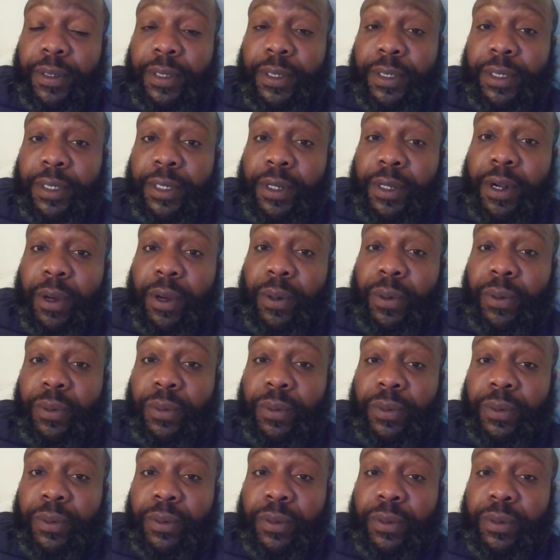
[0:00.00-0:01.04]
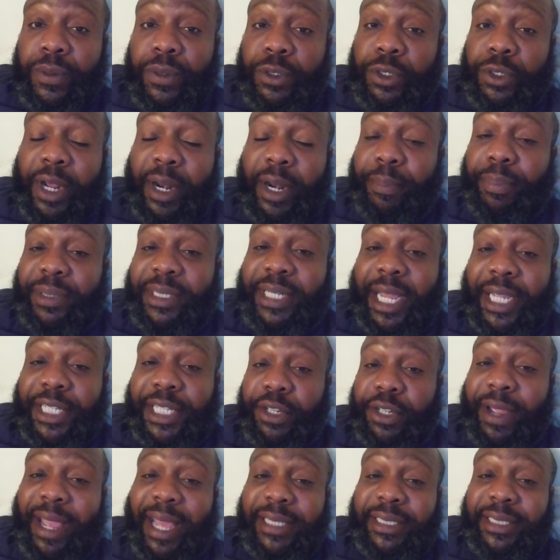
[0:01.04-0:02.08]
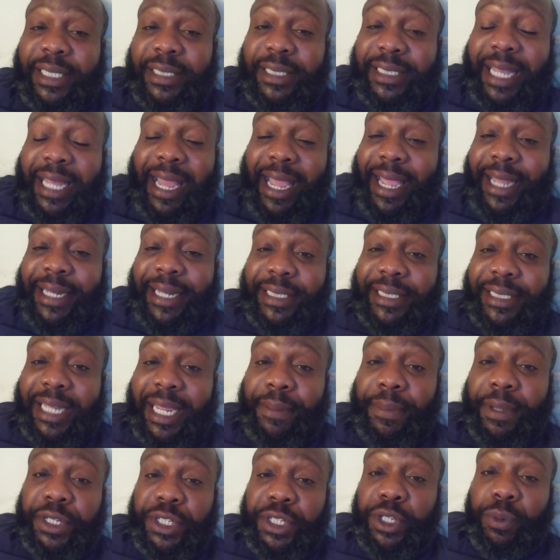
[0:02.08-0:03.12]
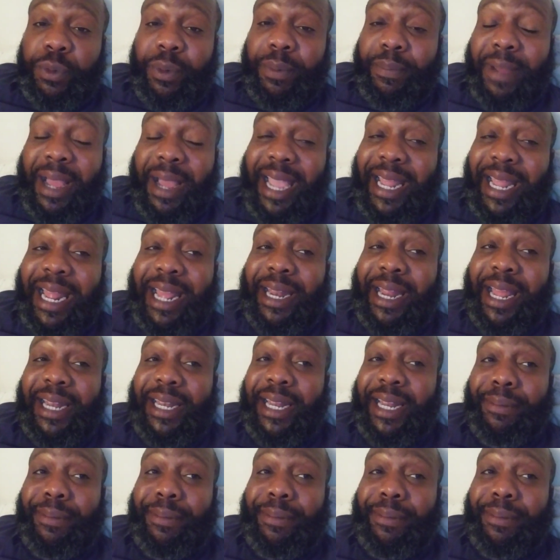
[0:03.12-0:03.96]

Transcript: You try and protect your assets. I had the same issue with mine.